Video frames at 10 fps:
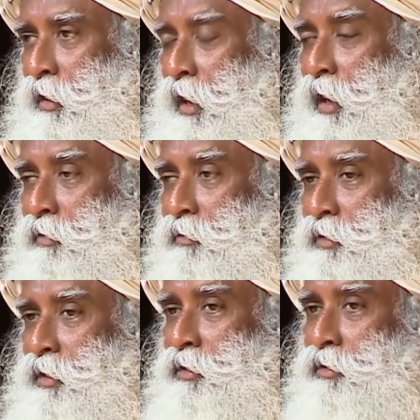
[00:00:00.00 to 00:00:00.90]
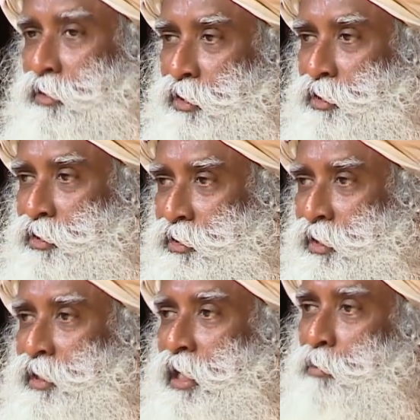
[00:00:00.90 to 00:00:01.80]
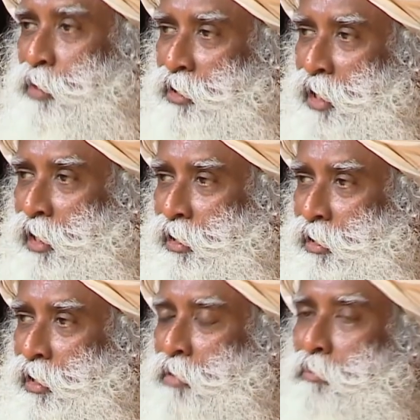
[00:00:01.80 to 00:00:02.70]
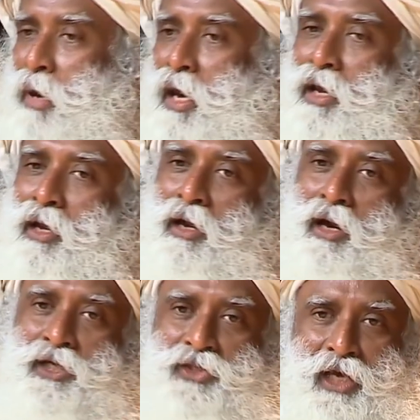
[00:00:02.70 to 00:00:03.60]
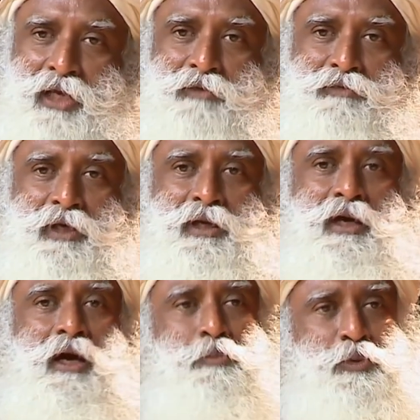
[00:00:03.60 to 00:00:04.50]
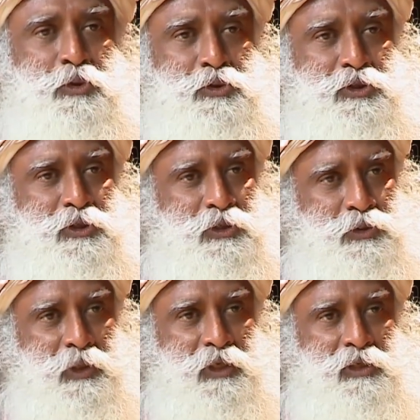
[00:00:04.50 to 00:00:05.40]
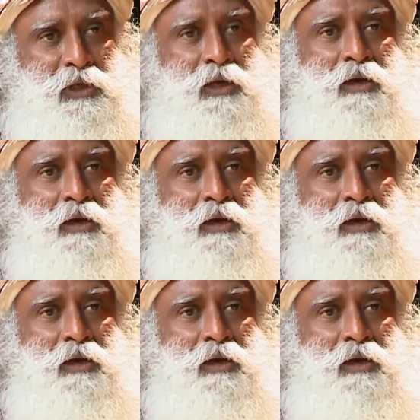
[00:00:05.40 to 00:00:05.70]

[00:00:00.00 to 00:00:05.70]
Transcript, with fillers: And this can be done by a scientific approach to it